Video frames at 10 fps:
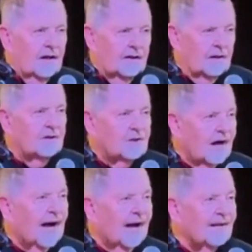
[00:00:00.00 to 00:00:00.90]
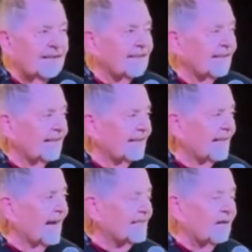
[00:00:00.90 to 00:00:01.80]
little child in
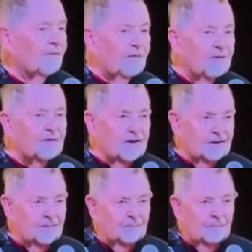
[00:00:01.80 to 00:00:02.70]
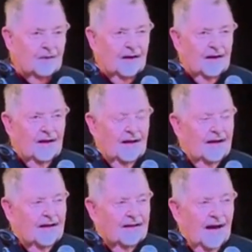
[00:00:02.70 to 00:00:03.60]
the 1950s,
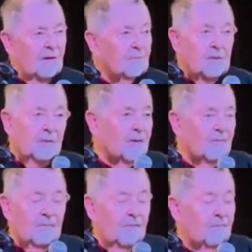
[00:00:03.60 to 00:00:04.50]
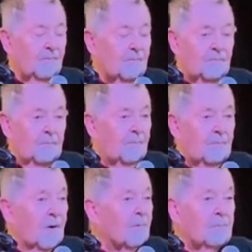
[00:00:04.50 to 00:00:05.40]
and I remember
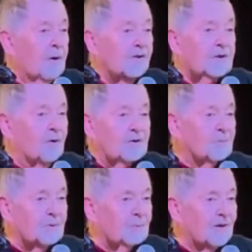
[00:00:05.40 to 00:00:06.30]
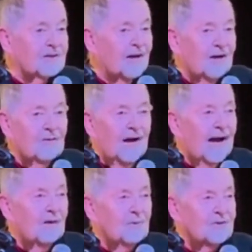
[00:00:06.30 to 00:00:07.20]
the best Christmas present I ever
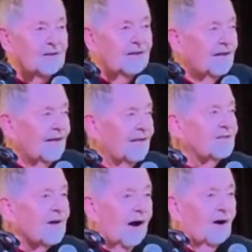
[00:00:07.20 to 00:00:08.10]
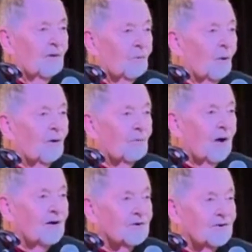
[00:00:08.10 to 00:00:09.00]
had was the entire Roy
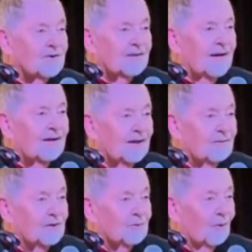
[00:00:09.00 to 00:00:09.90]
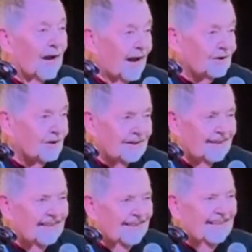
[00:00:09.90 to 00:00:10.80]
Rogers Dale Liggins Ranch
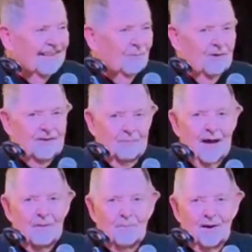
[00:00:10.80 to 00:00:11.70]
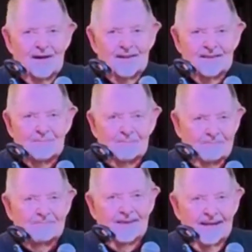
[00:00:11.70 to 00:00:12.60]
with the Pat Brady's
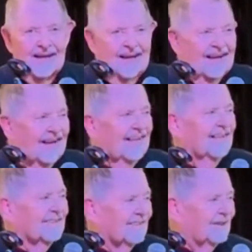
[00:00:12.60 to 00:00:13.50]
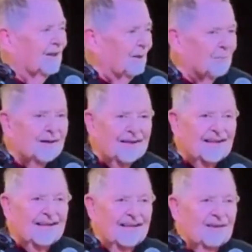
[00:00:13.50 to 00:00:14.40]
and his Jeep
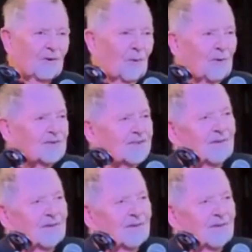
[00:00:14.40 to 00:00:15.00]
and their horses.